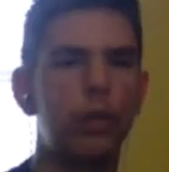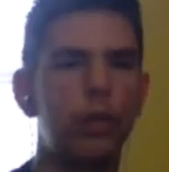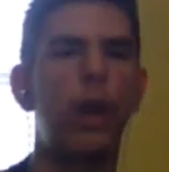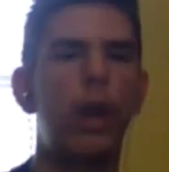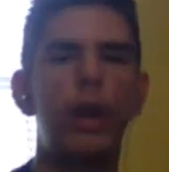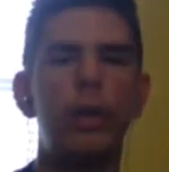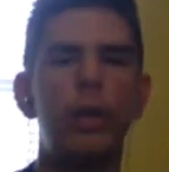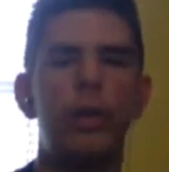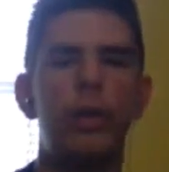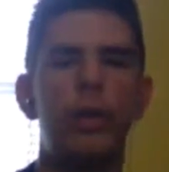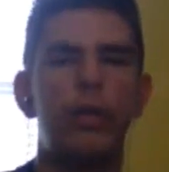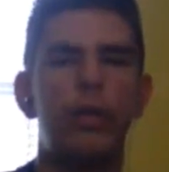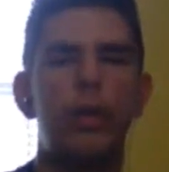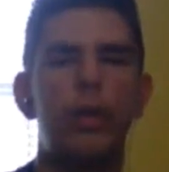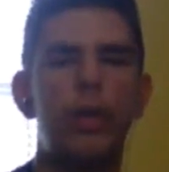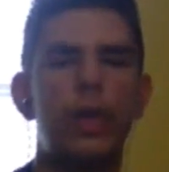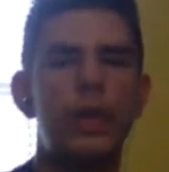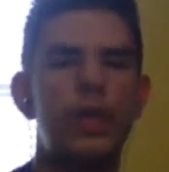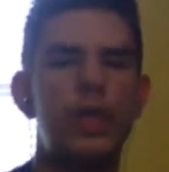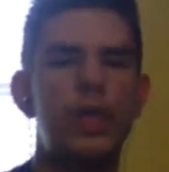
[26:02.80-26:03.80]
release
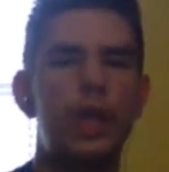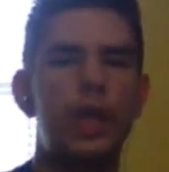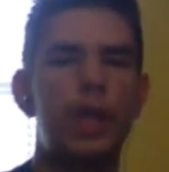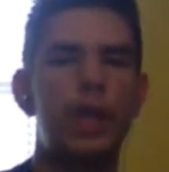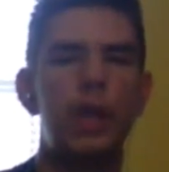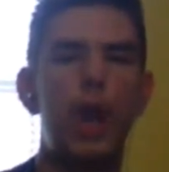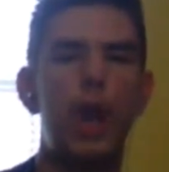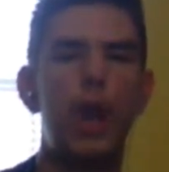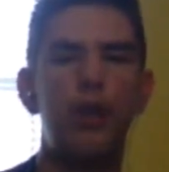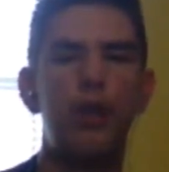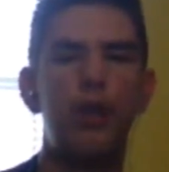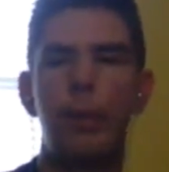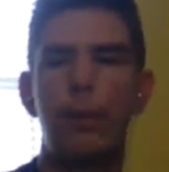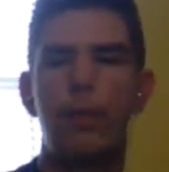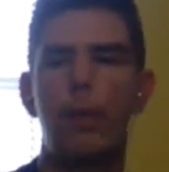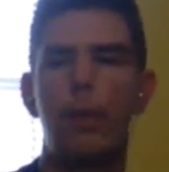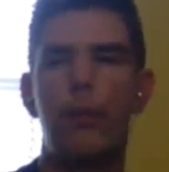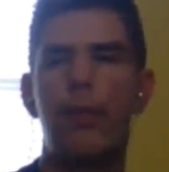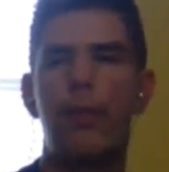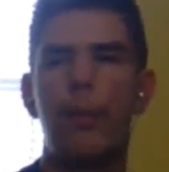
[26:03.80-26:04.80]
non-scripted
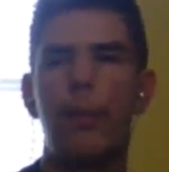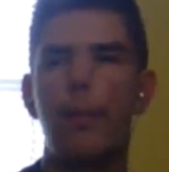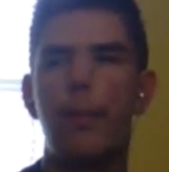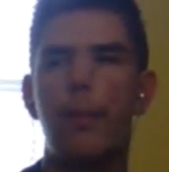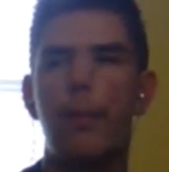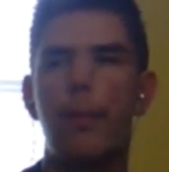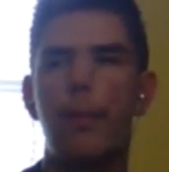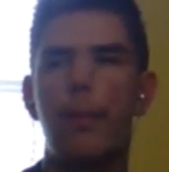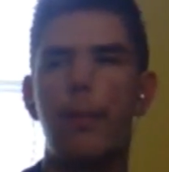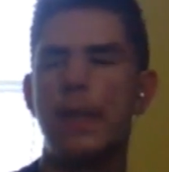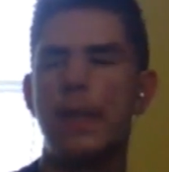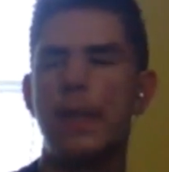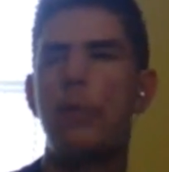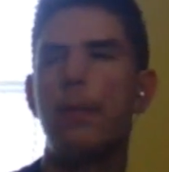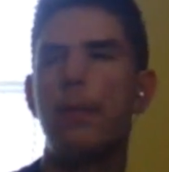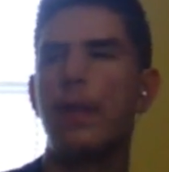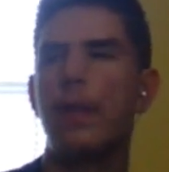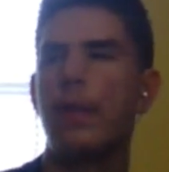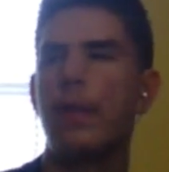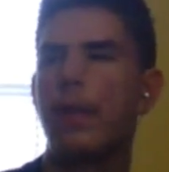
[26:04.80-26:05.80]
football, a 10-week
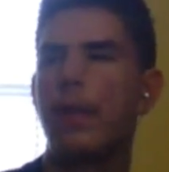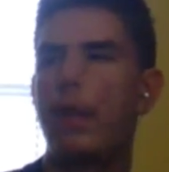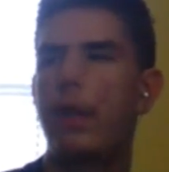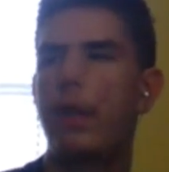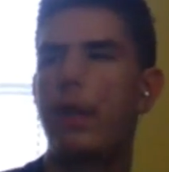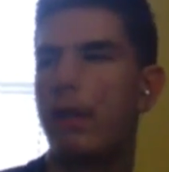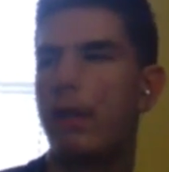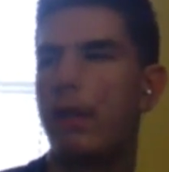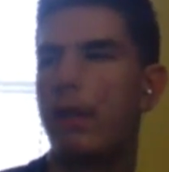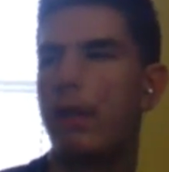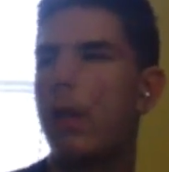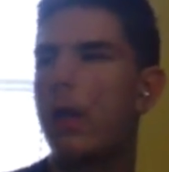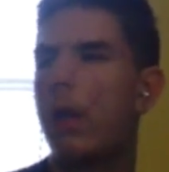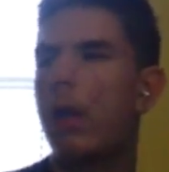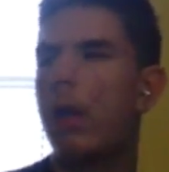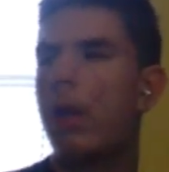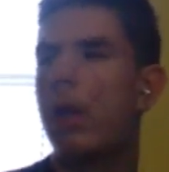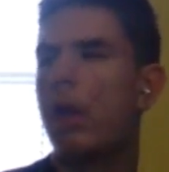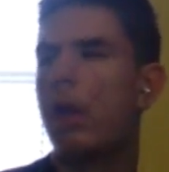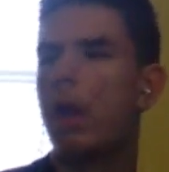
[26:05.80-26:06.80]
season
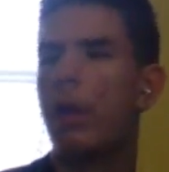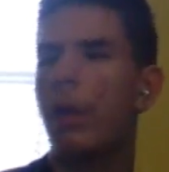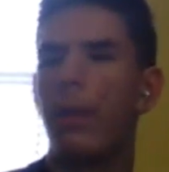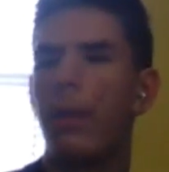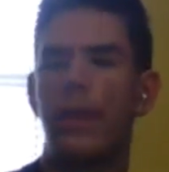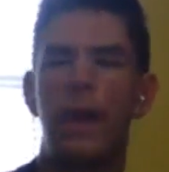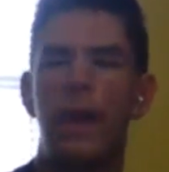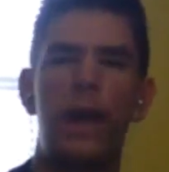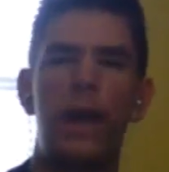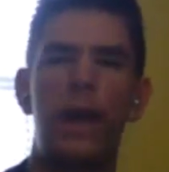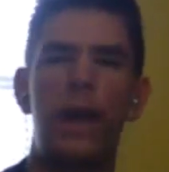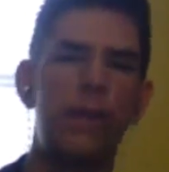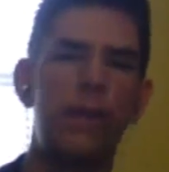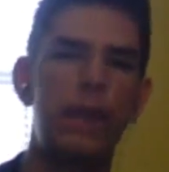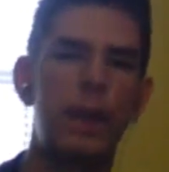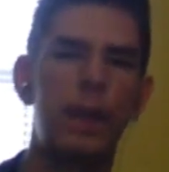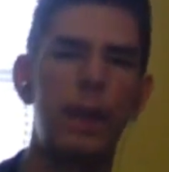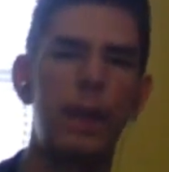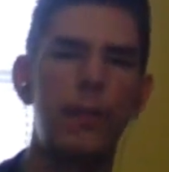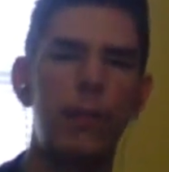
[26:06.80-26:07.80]
with 8 teams.
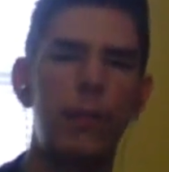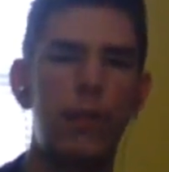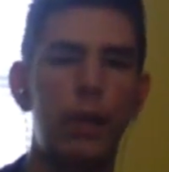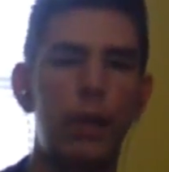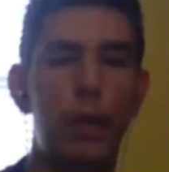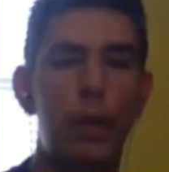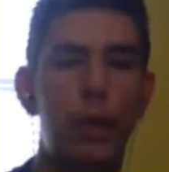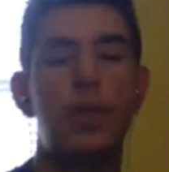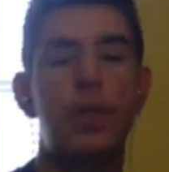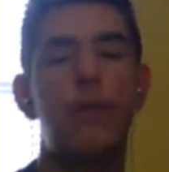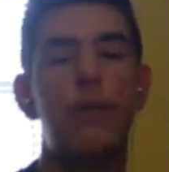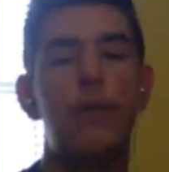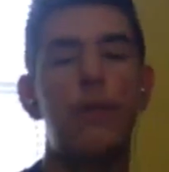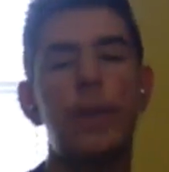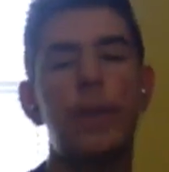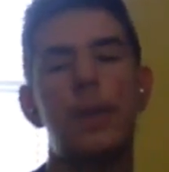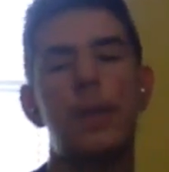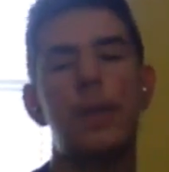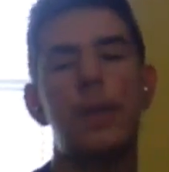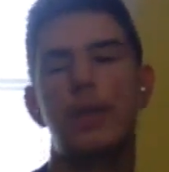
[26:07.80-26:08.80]
So it's definitely going to be
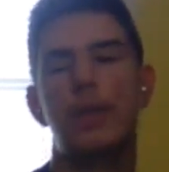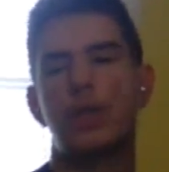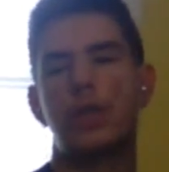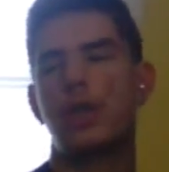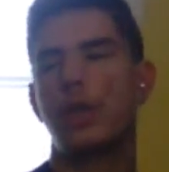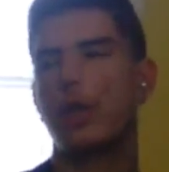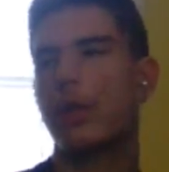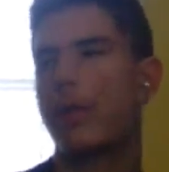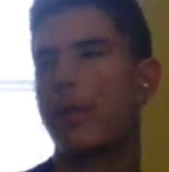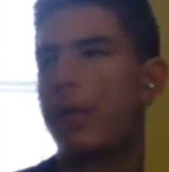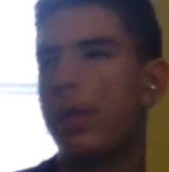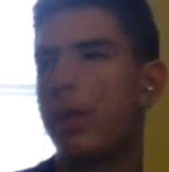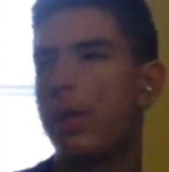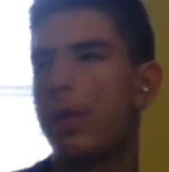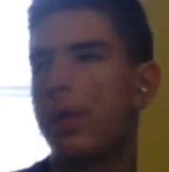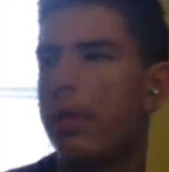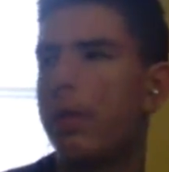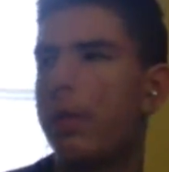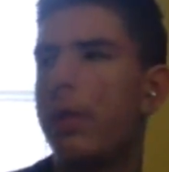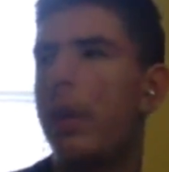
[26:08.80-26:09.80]
interesting, to say the
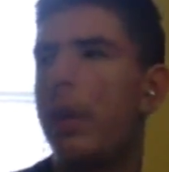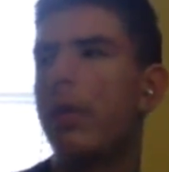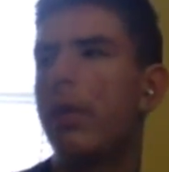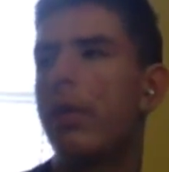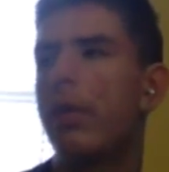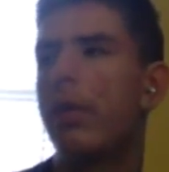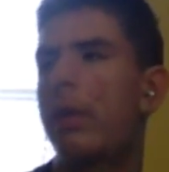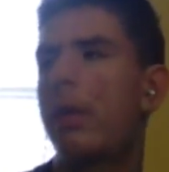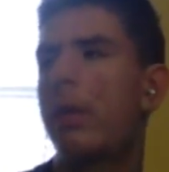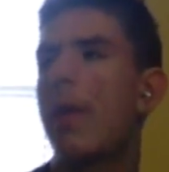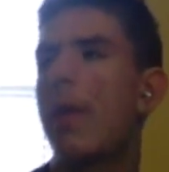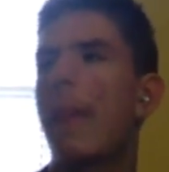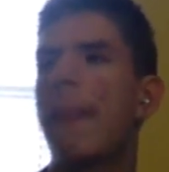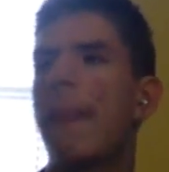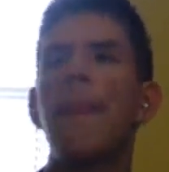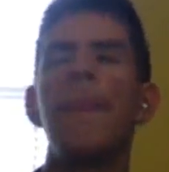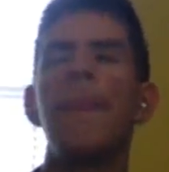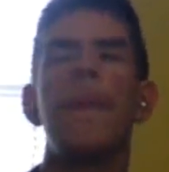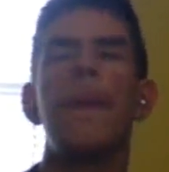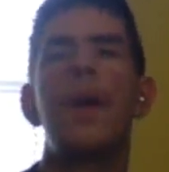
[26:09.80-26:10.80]
least.
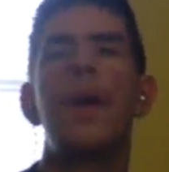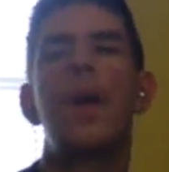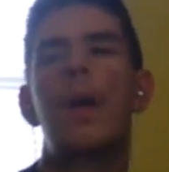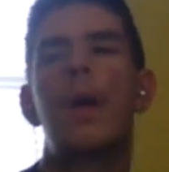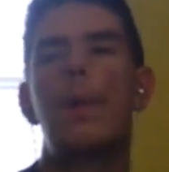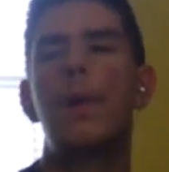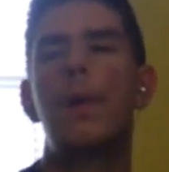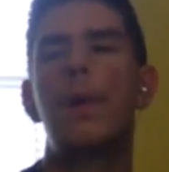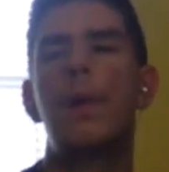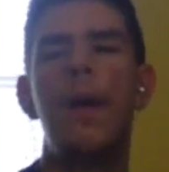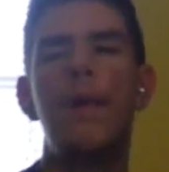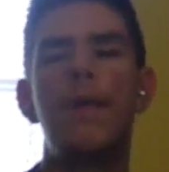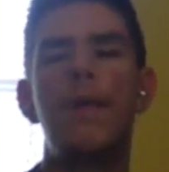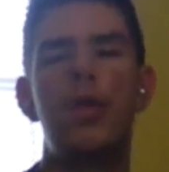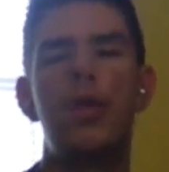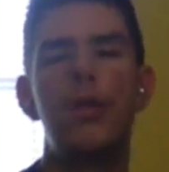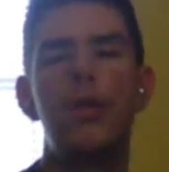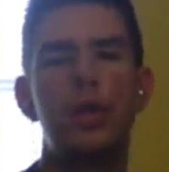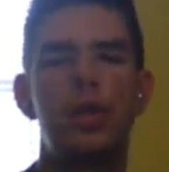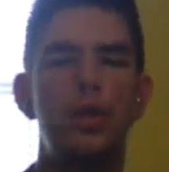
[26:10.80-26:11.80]
We don't have too much
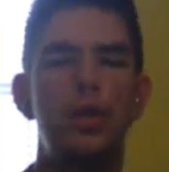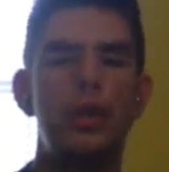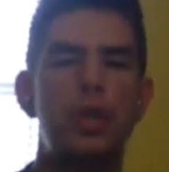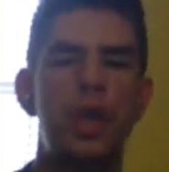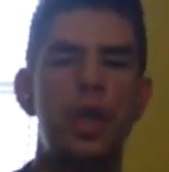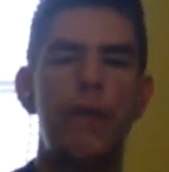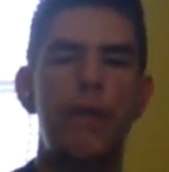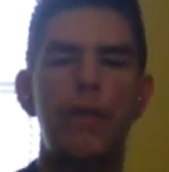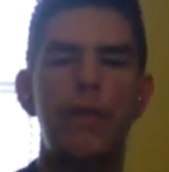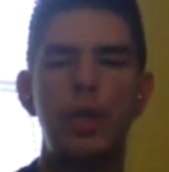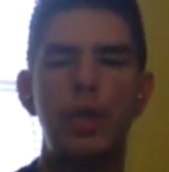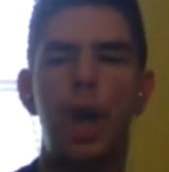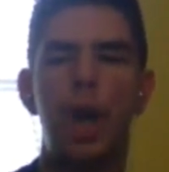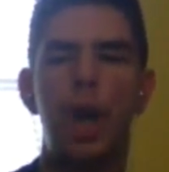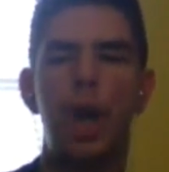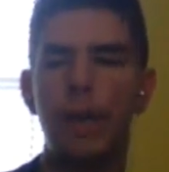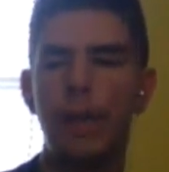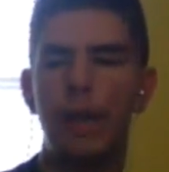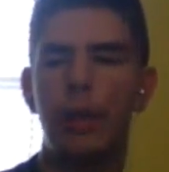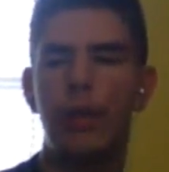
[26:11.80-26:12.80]
news coverage on the
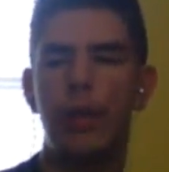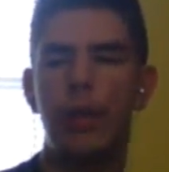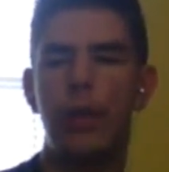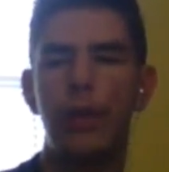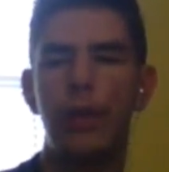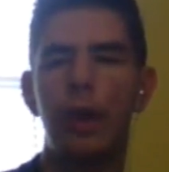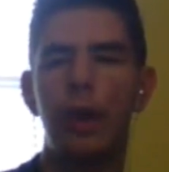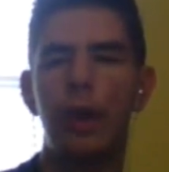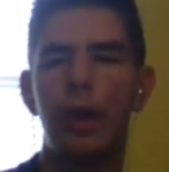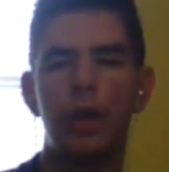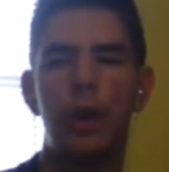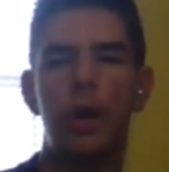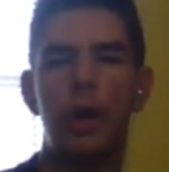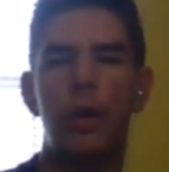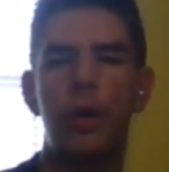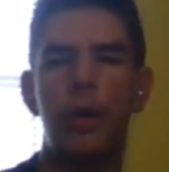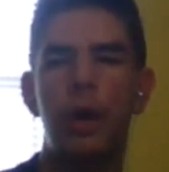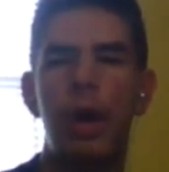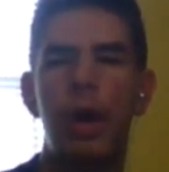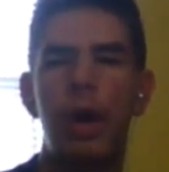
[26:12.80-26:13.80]
XFL. So
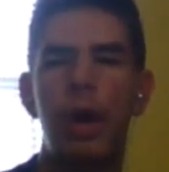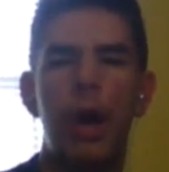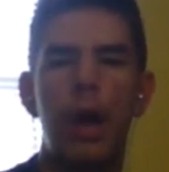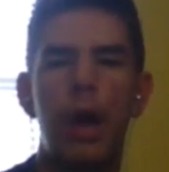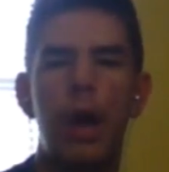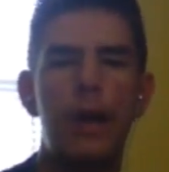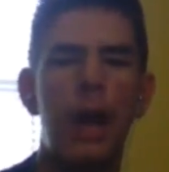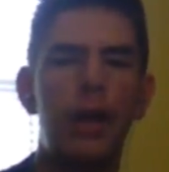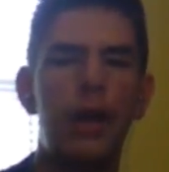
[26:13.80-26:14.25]
next